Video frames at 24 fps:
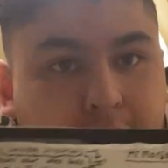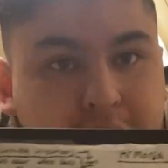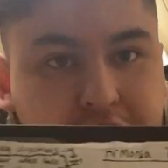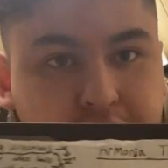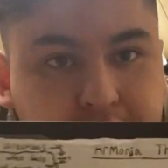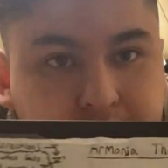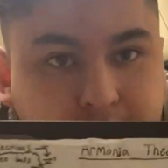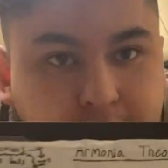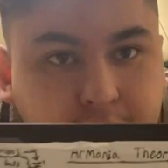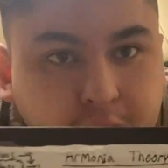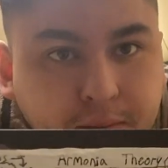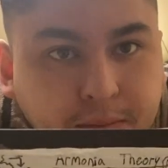actually
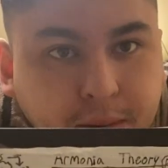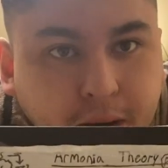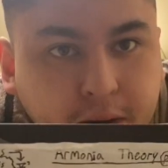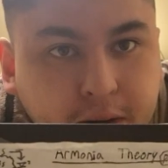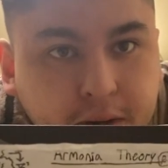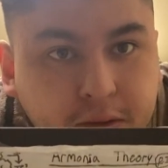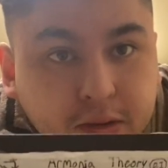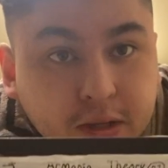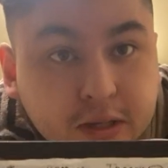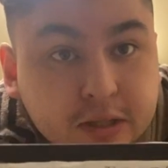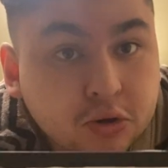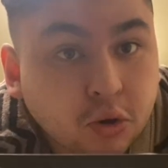think about
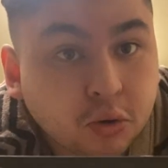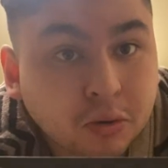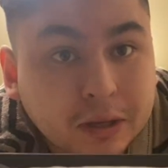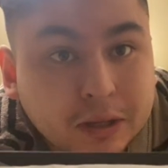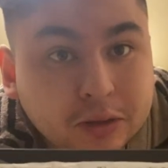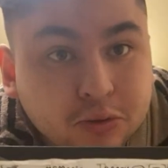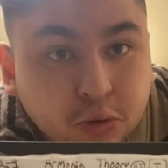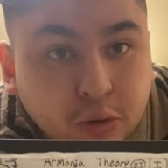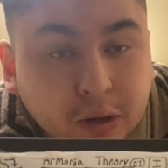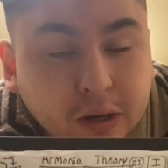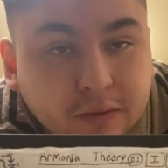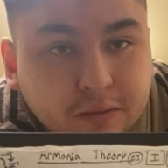it, there's only
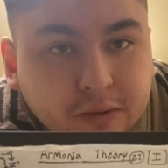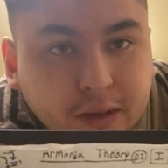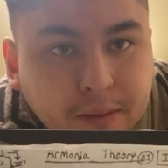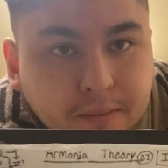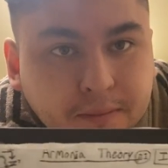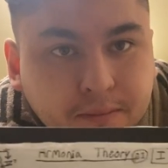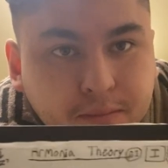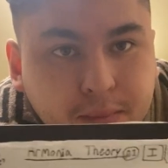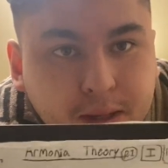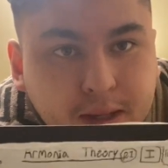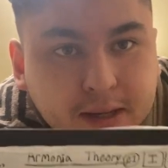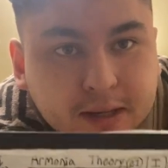3 of
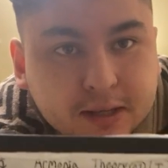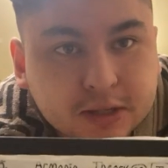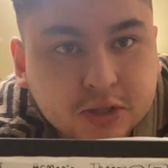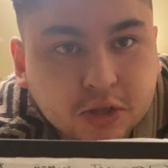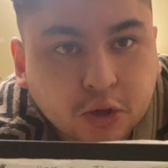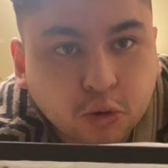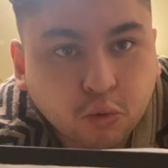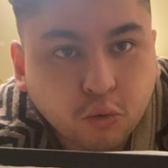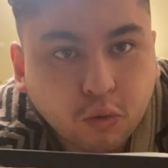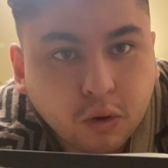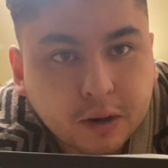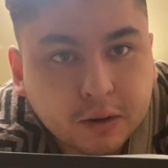them because
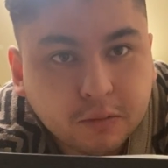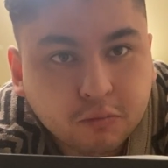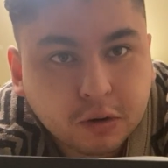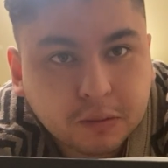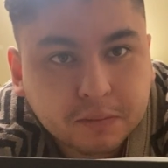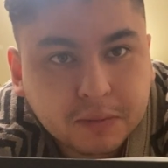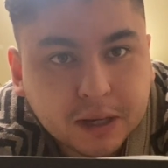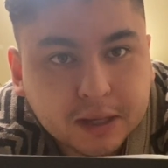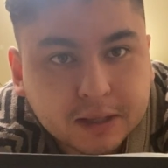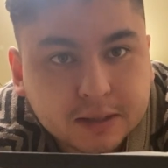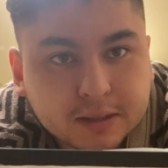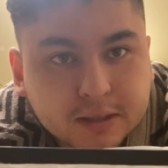the 1
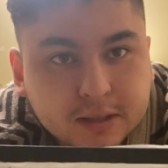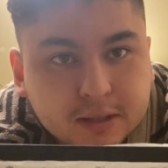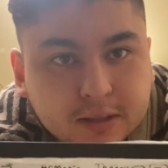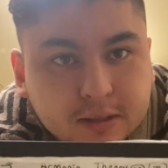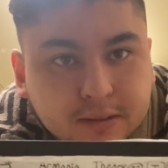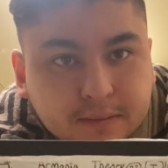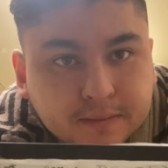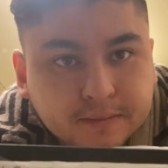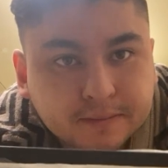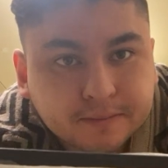repeats.